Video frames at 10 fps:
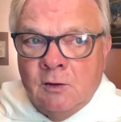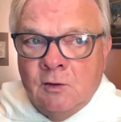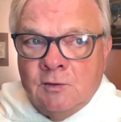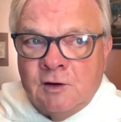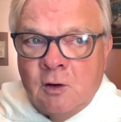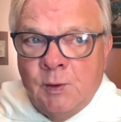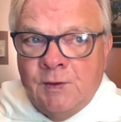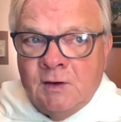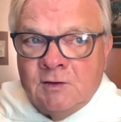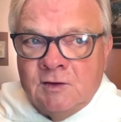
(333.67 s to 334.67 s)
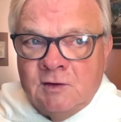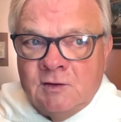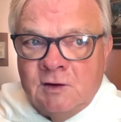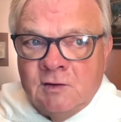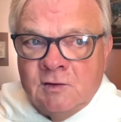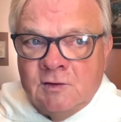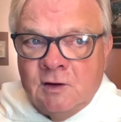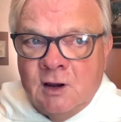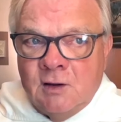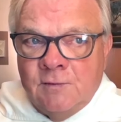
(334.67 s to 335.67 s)
do so with the assistance
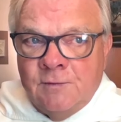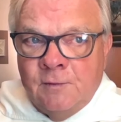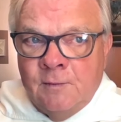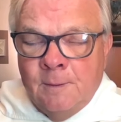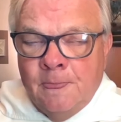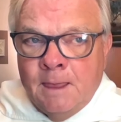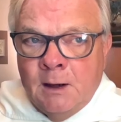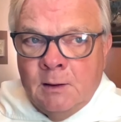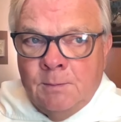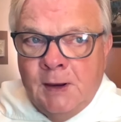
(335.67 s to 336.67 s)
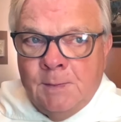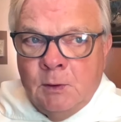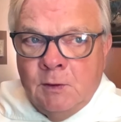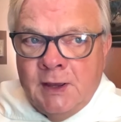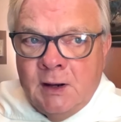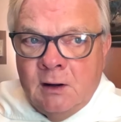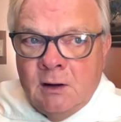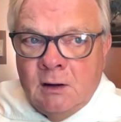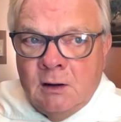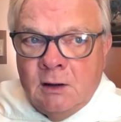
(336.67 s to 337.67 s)
of people that
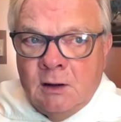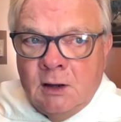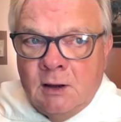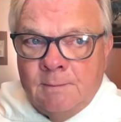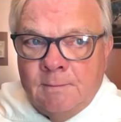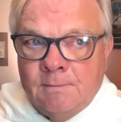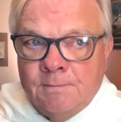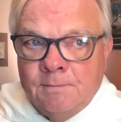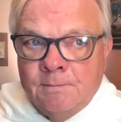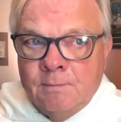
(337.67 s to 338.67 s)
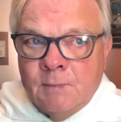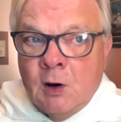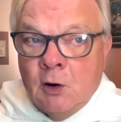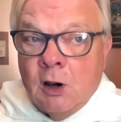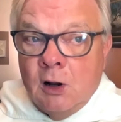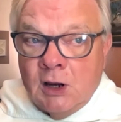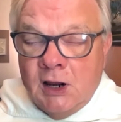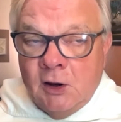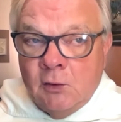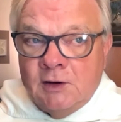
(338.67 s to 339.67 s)
are called
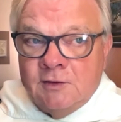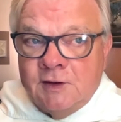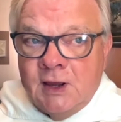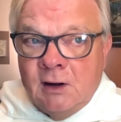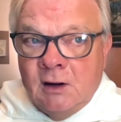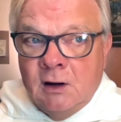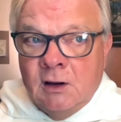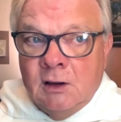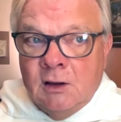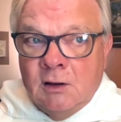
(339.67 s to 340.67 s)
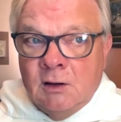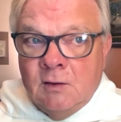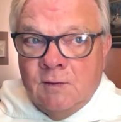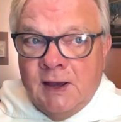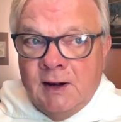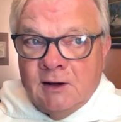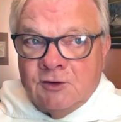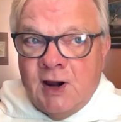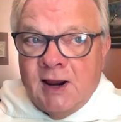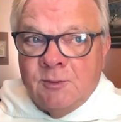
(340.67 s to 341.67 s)
coyotes that
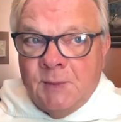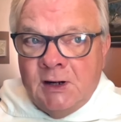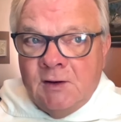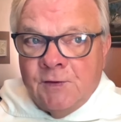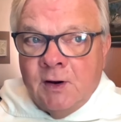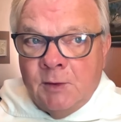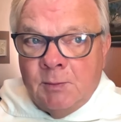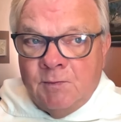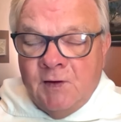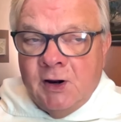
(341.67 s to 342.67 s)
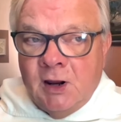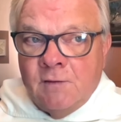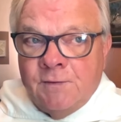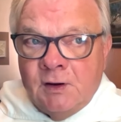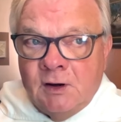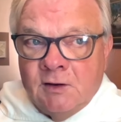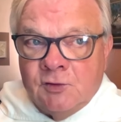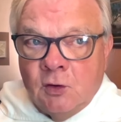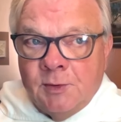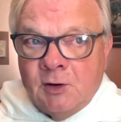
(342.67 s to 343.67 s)
extract money from them, very often at
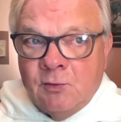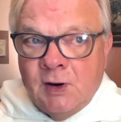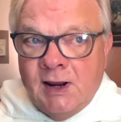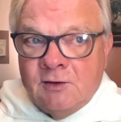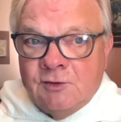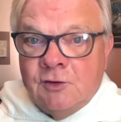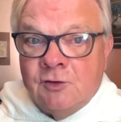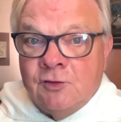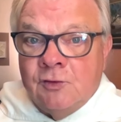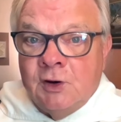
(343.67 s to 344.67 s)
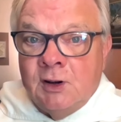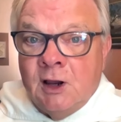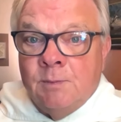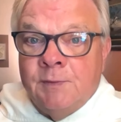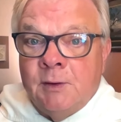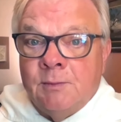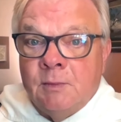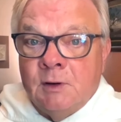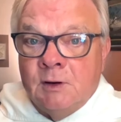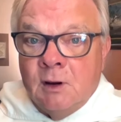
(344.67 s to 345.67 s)
exorbitant rates, to help
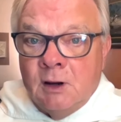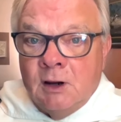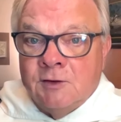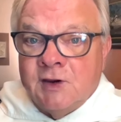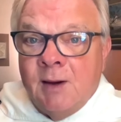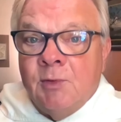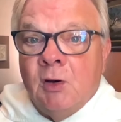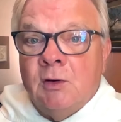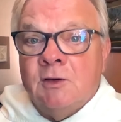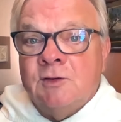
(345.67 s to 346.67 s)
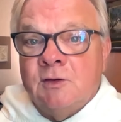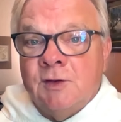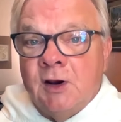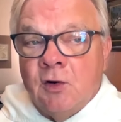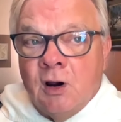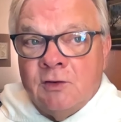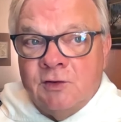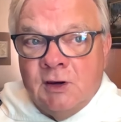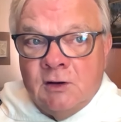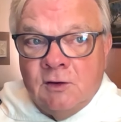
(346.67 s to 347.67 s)
them escape notice as they
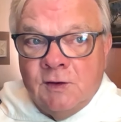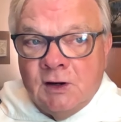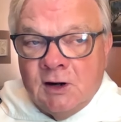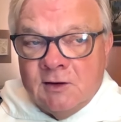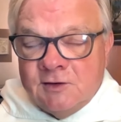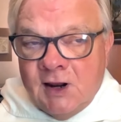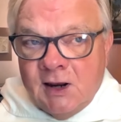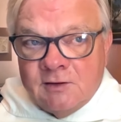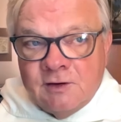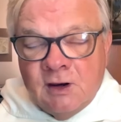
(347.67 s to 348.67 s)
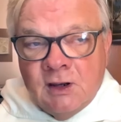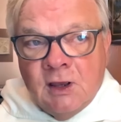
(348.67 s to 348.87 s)
cross into the United States.